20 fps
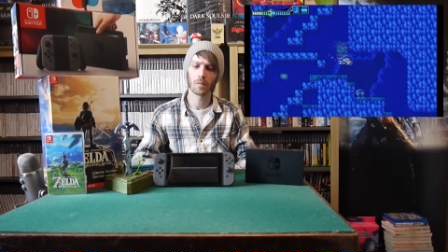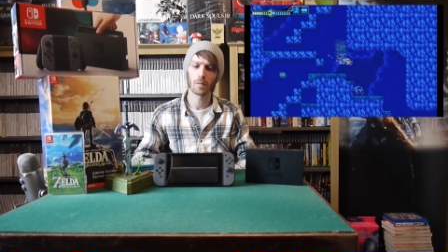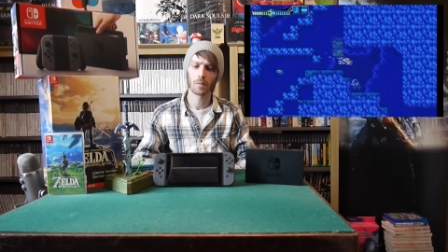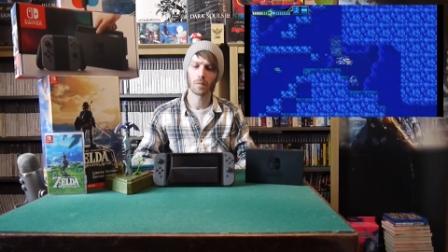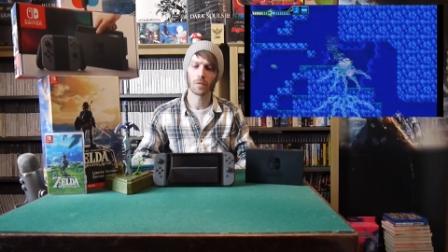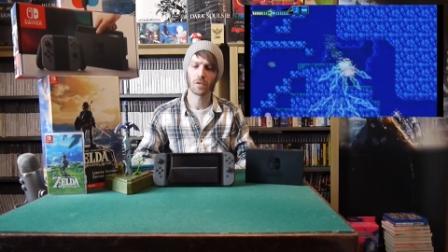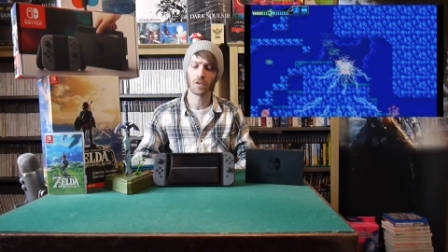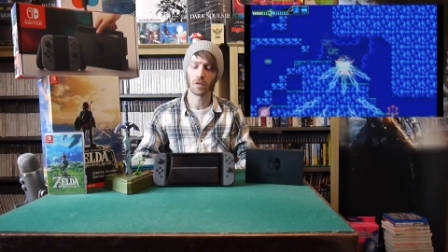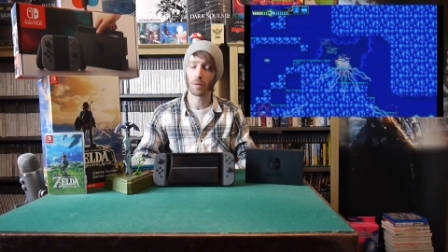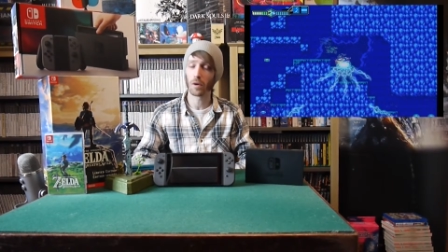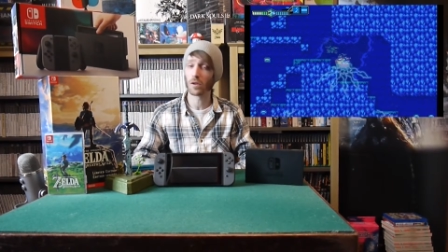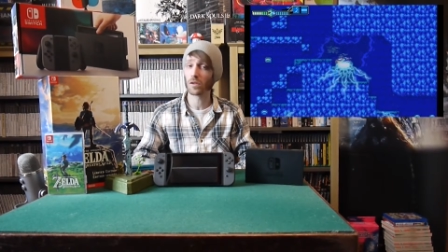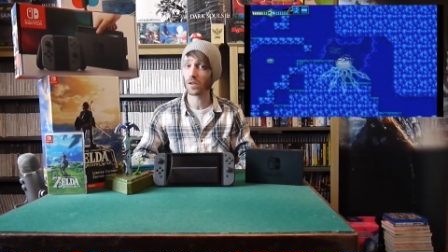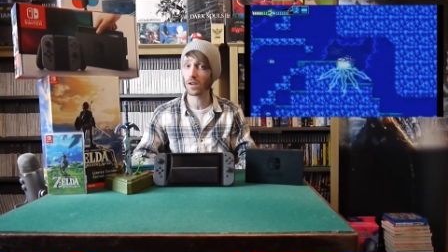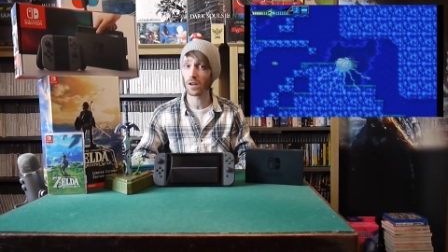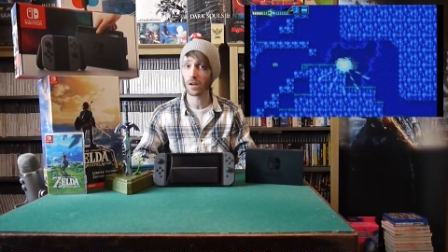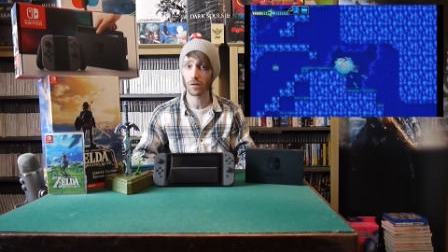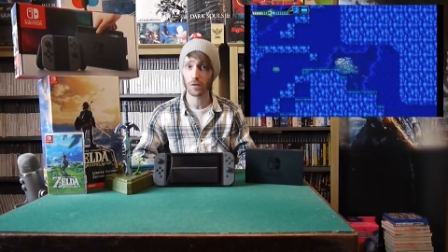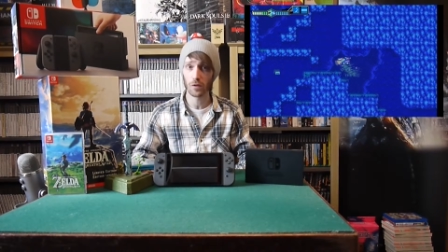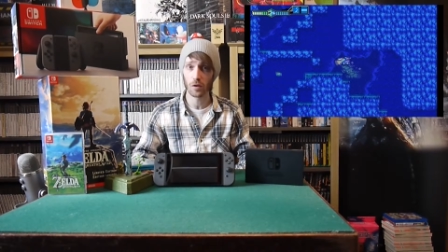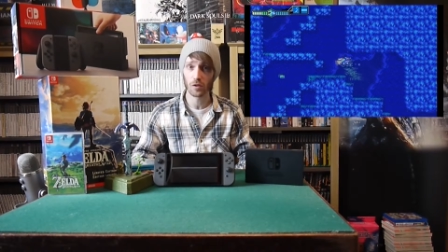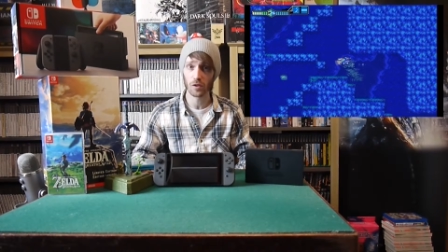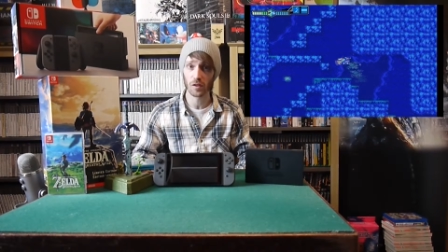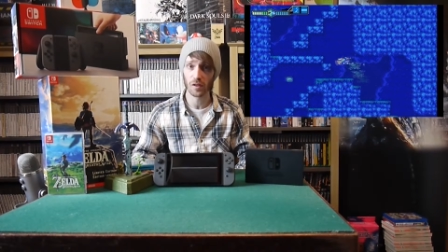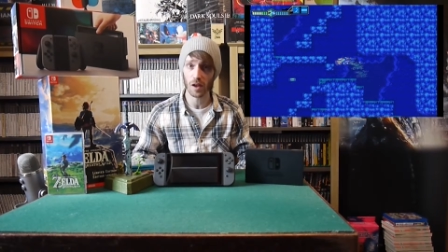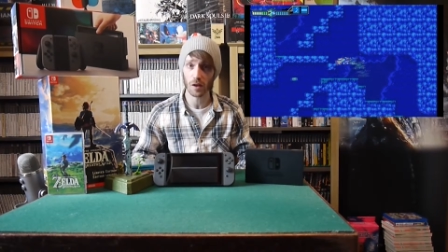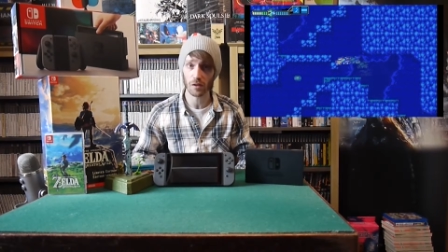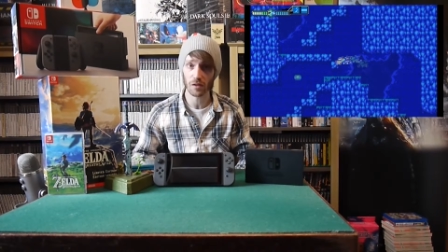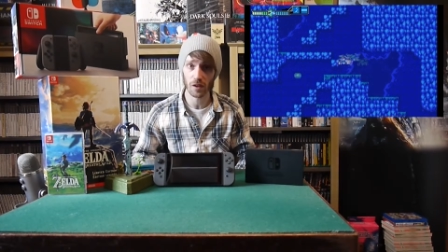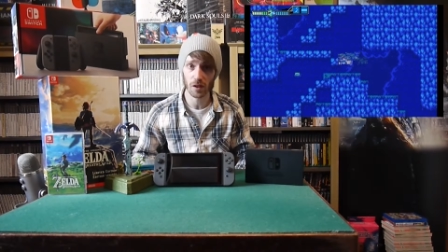Supposedly future
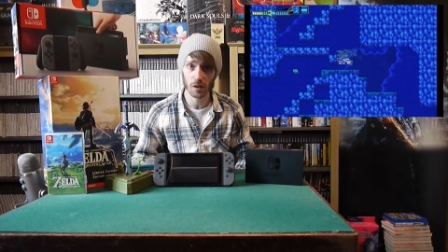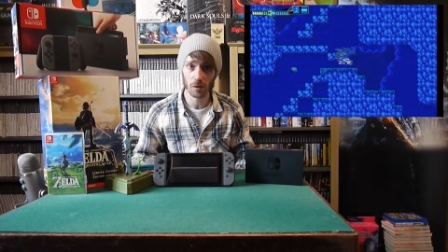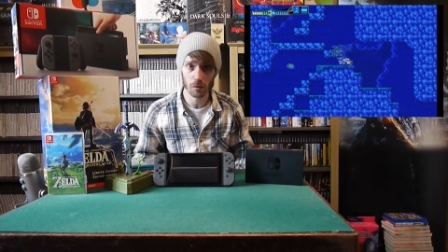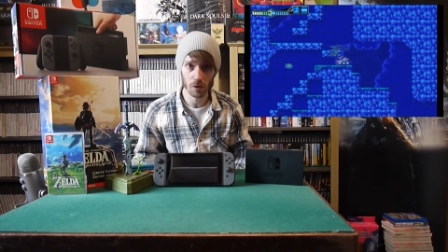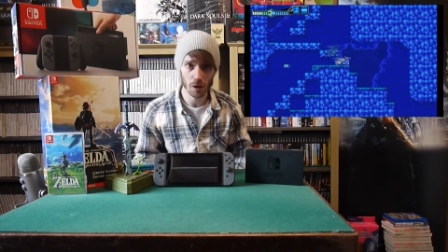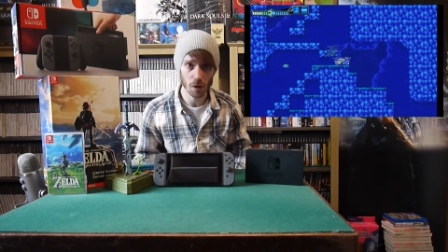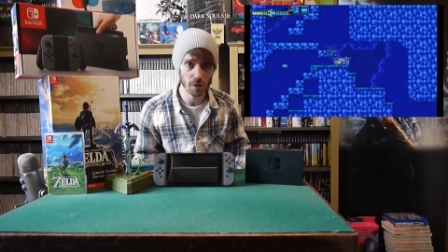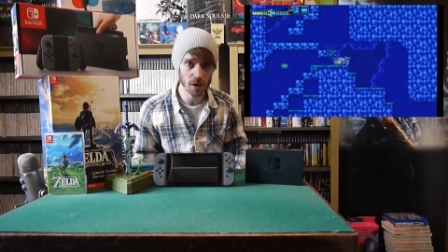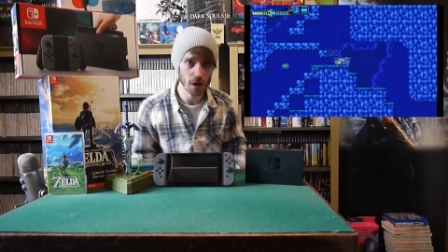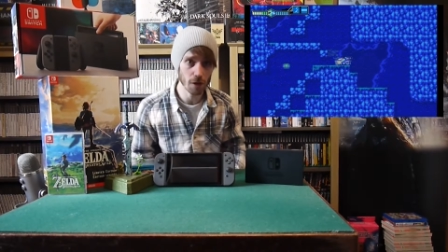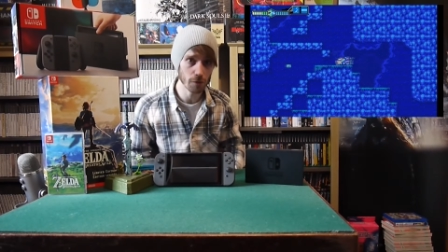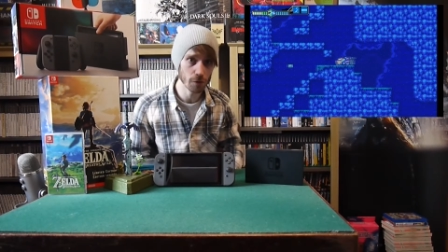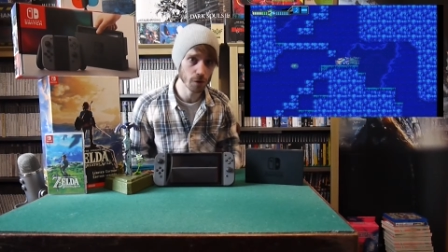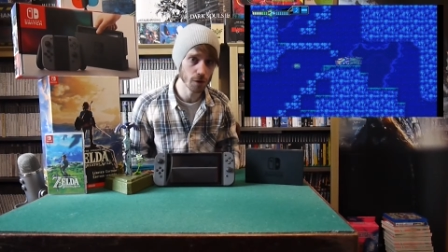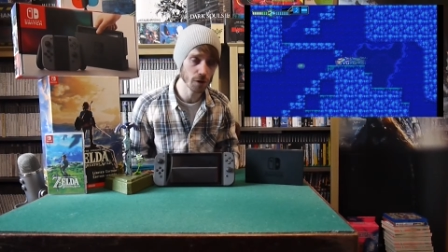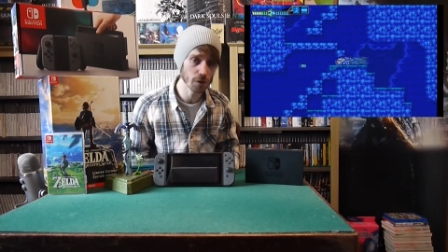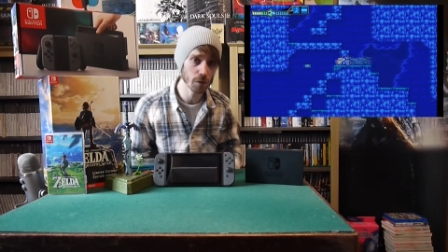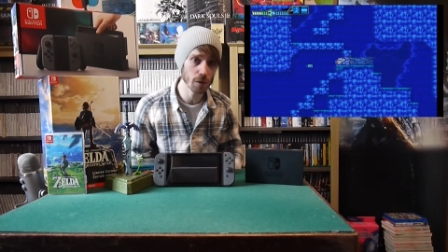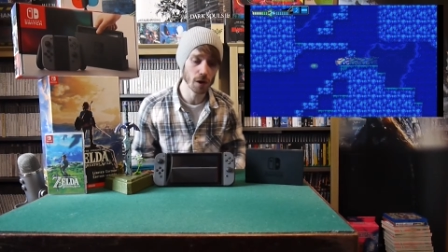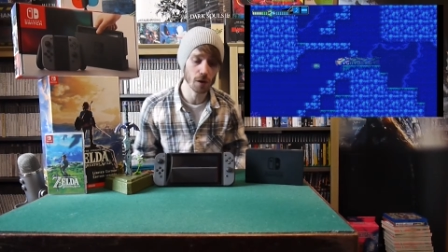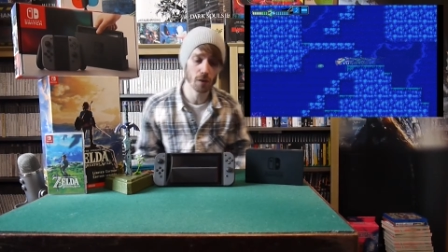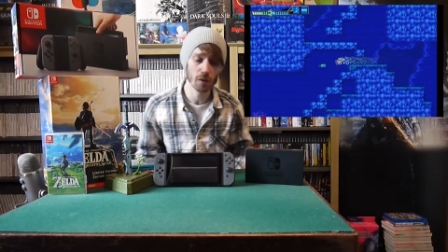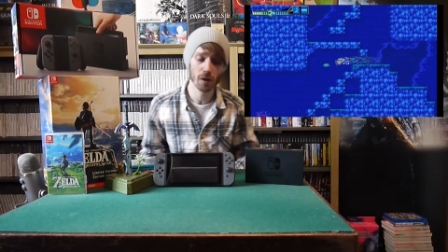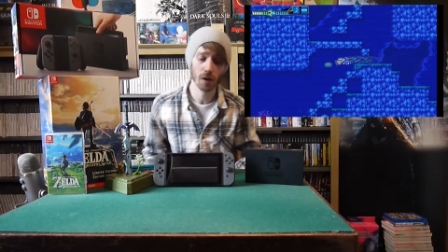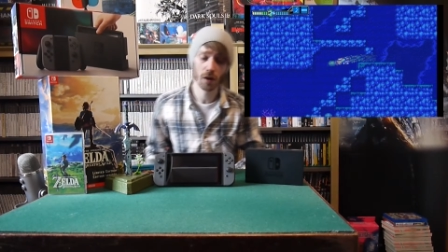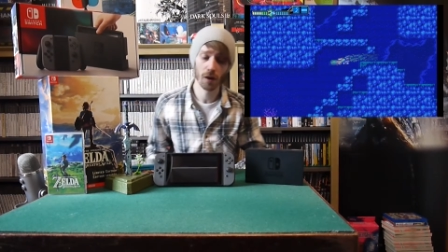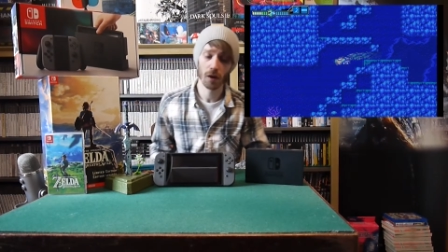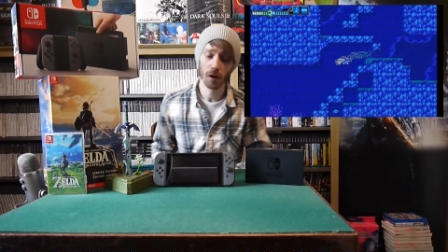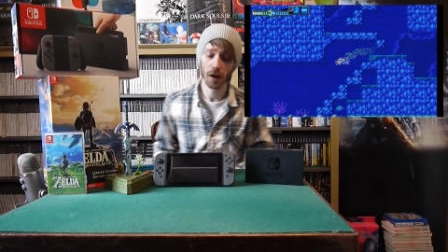DLC coming out for it as well,